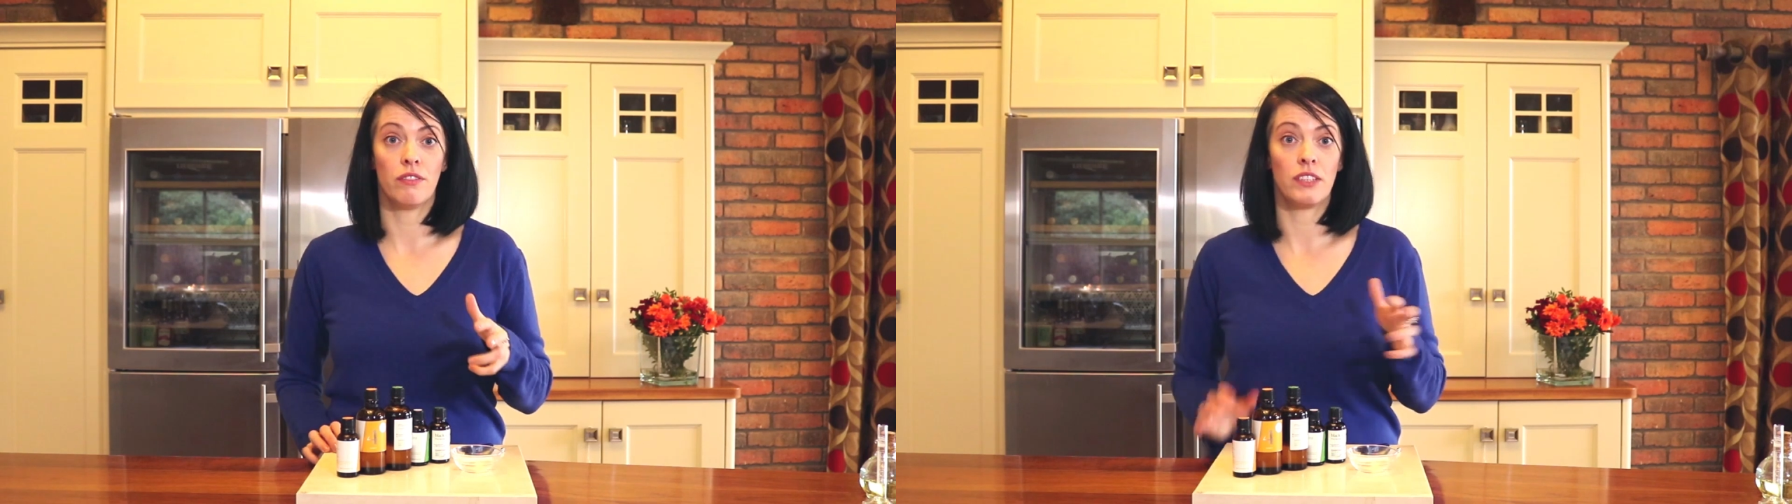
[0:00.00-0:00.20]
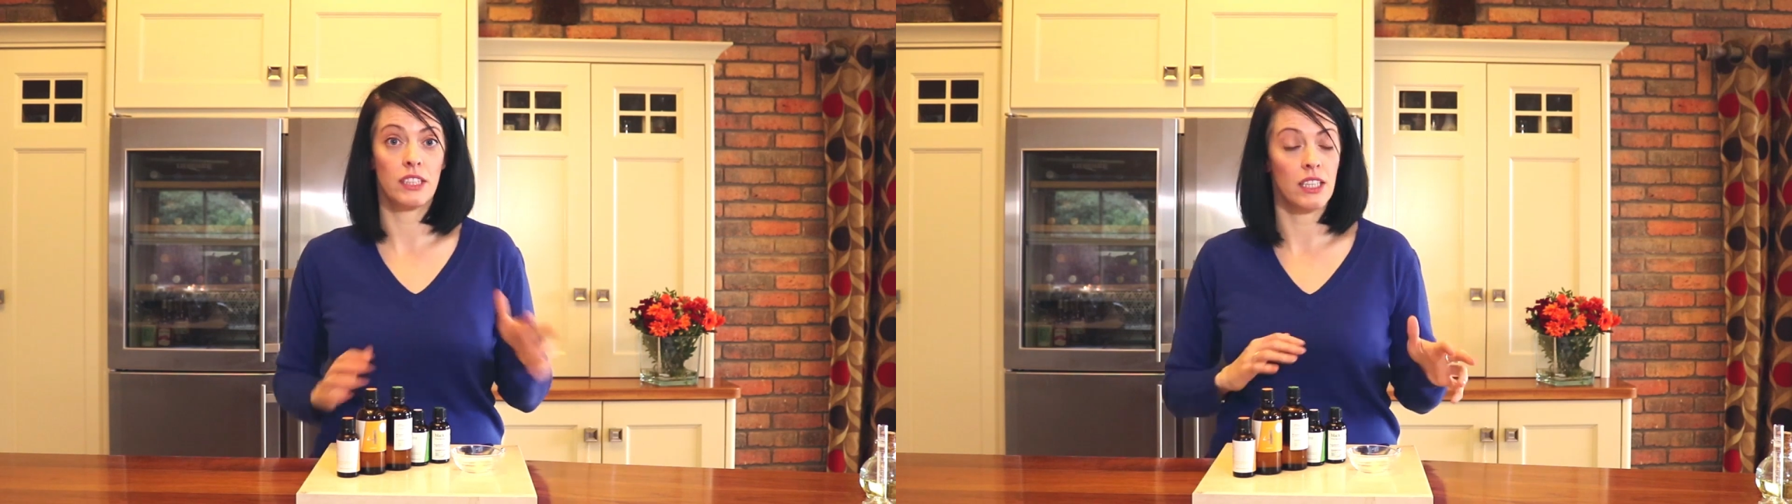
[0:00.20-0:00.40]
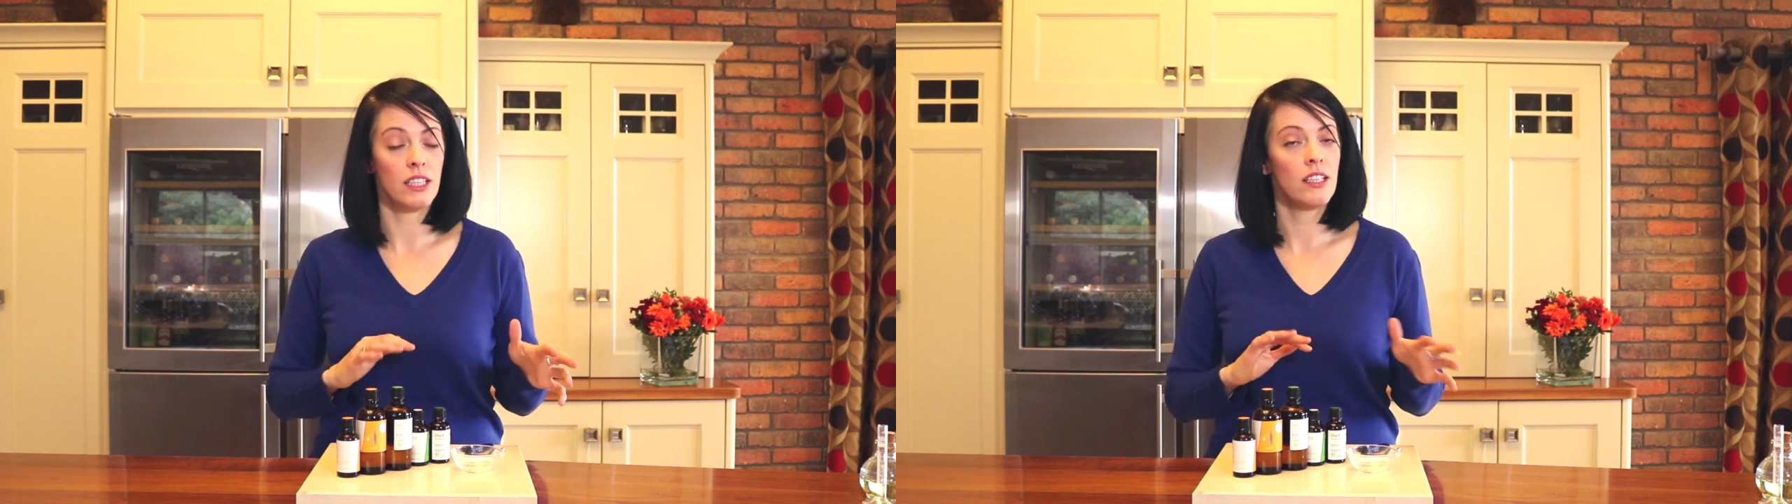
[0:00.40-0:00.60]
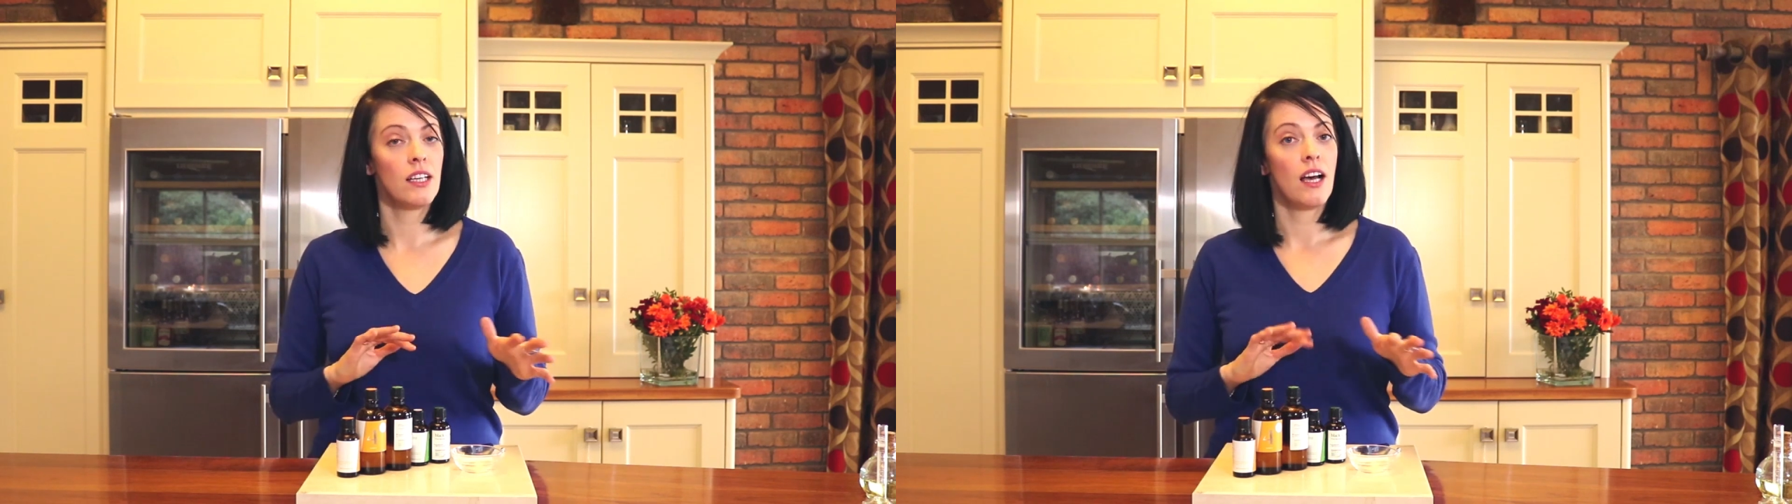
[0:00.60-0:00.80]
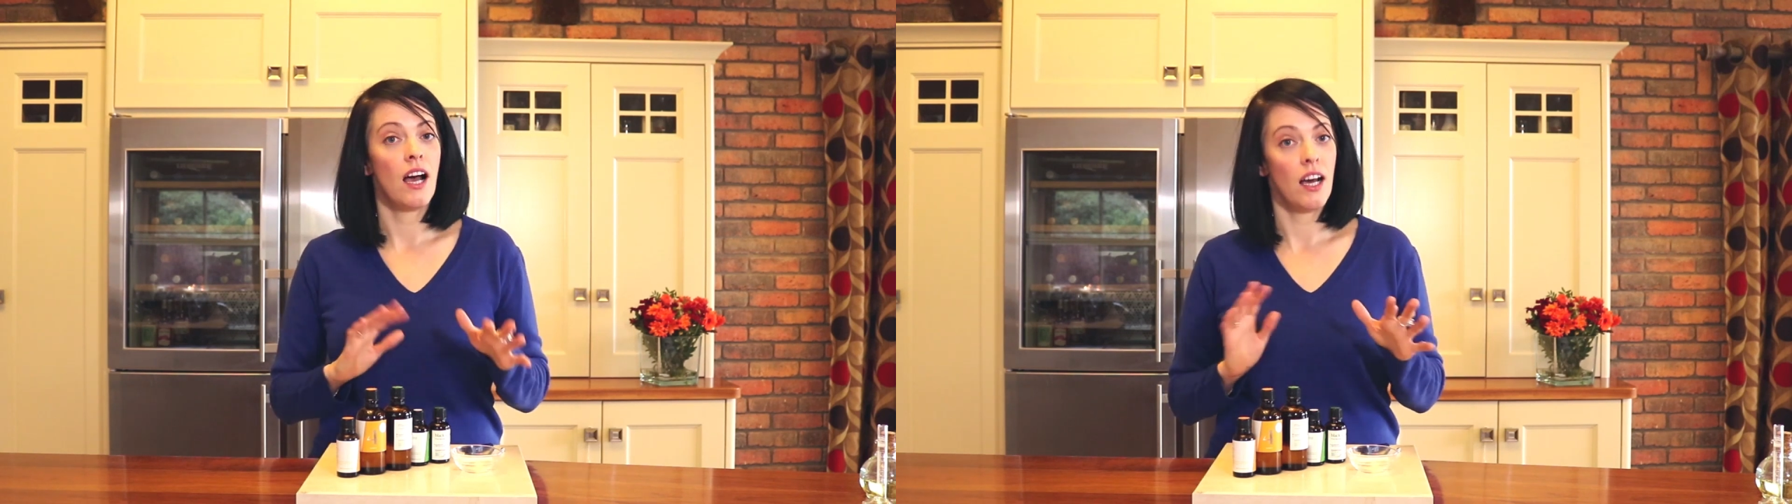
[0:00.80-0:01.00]
physically
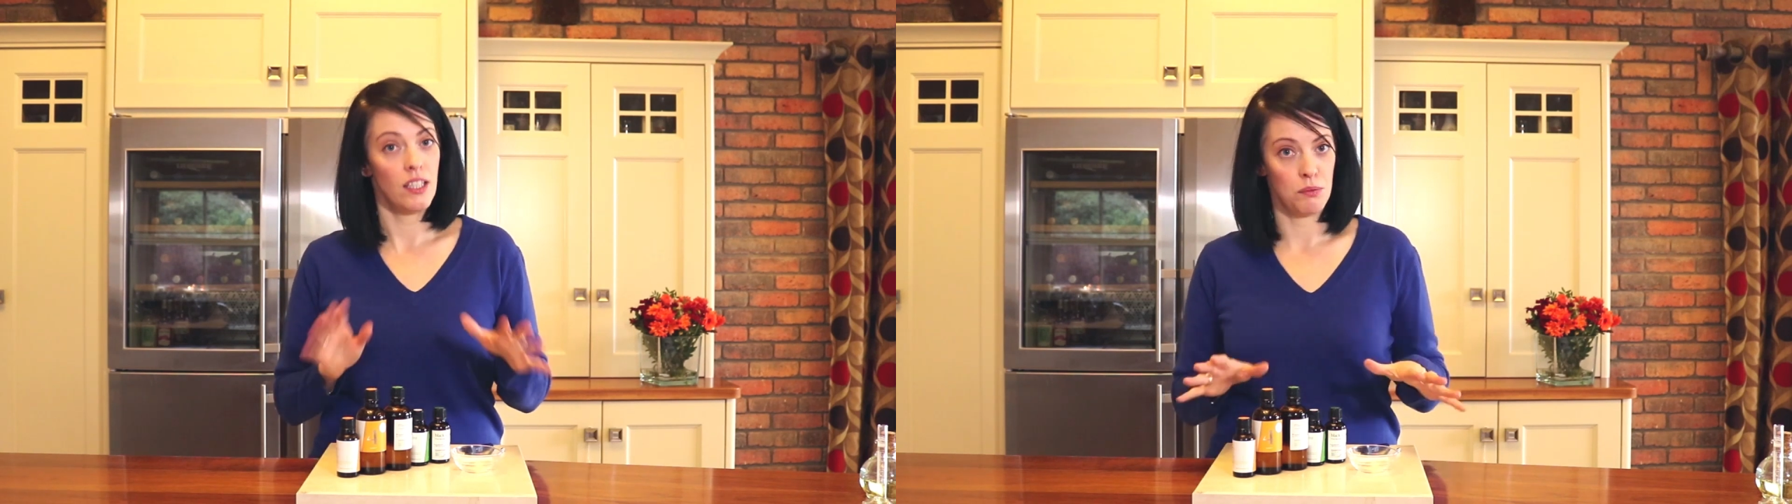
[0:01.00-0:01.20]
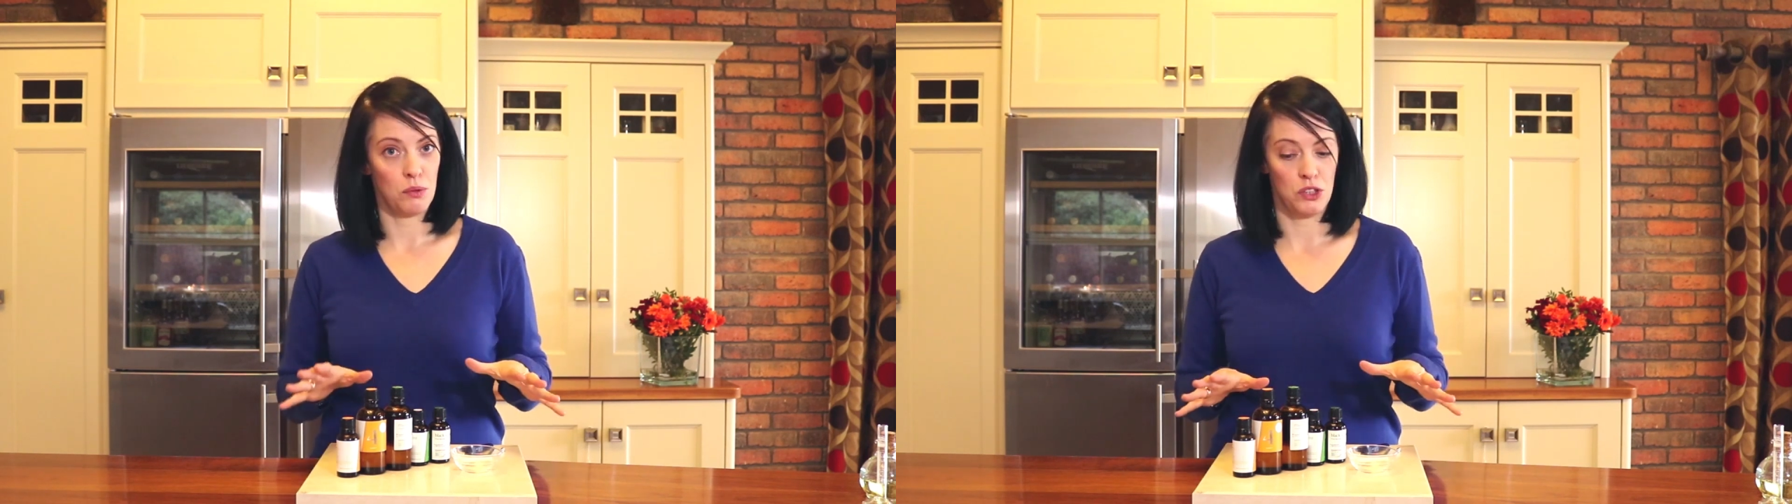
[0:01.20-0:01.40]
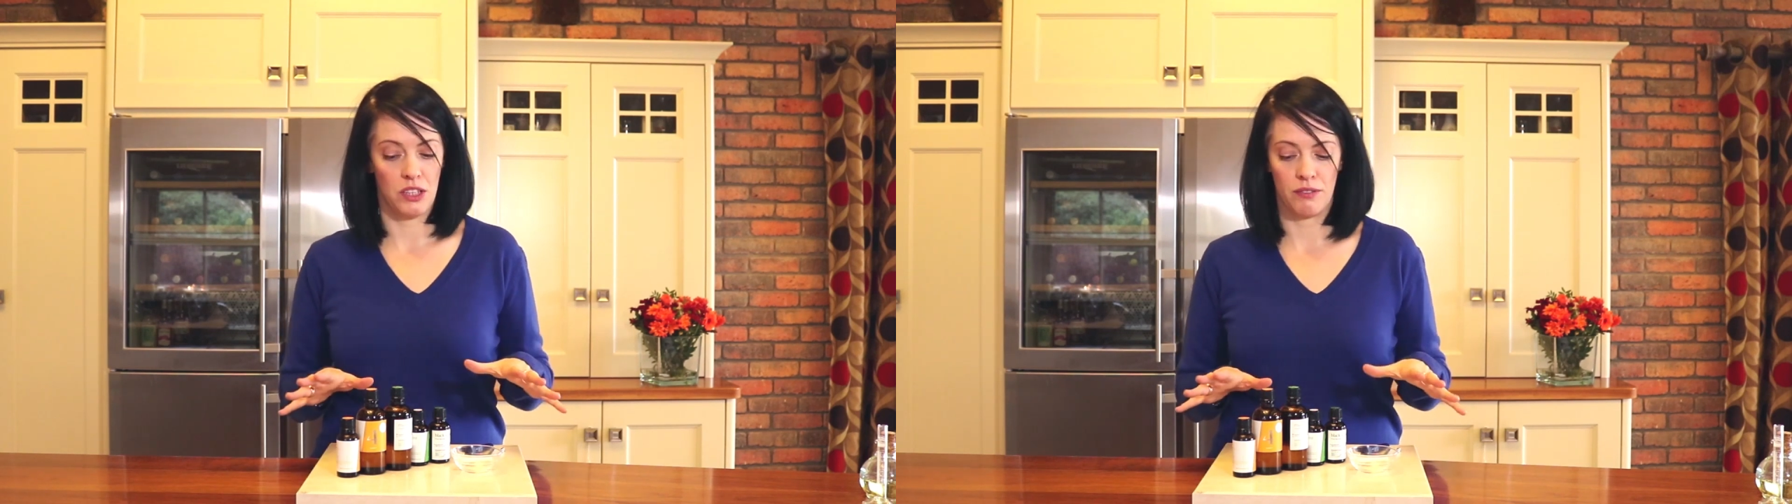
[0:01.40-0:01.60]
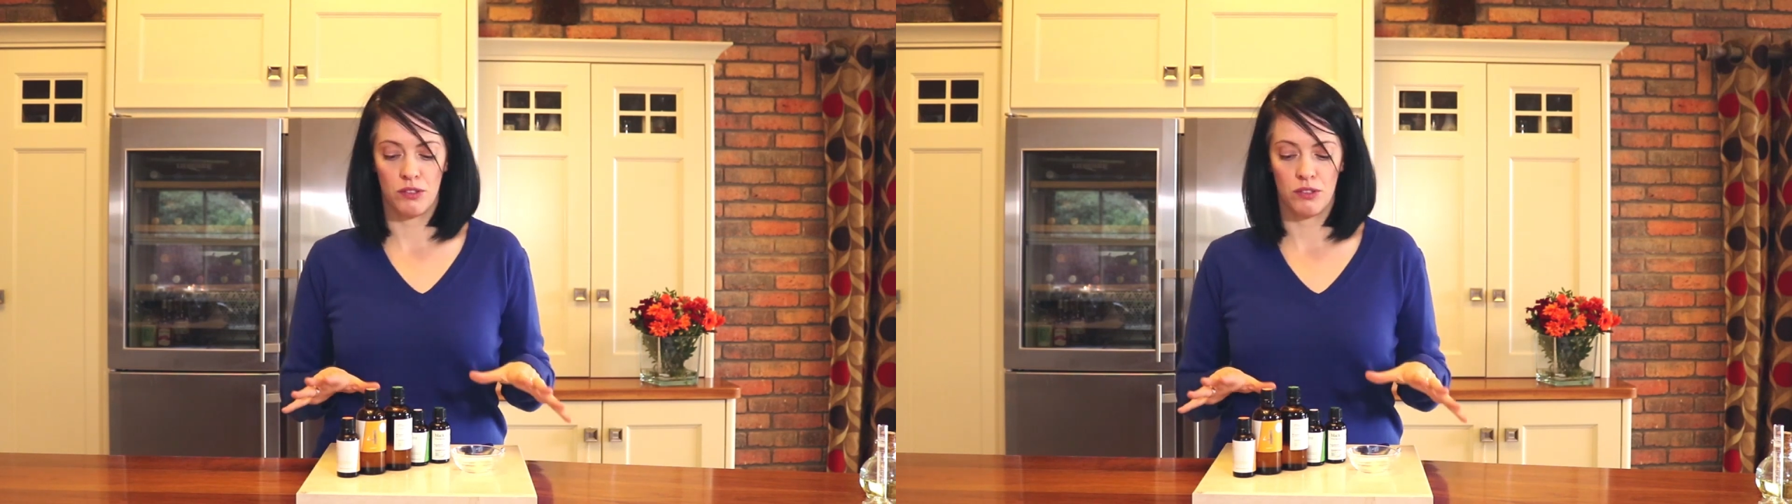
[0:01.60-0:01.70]
and emotionally.